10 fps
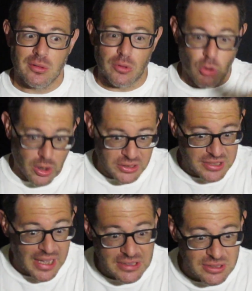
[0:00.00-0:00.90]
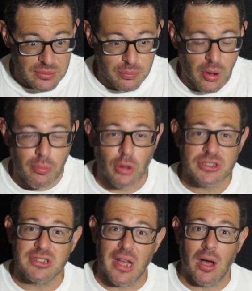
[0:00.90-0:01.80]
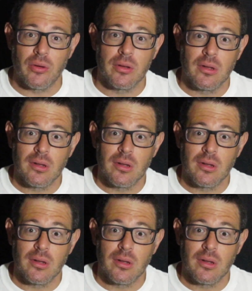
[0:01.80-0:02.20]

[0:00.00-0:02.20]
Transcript: Amirkhani takes Barboza down,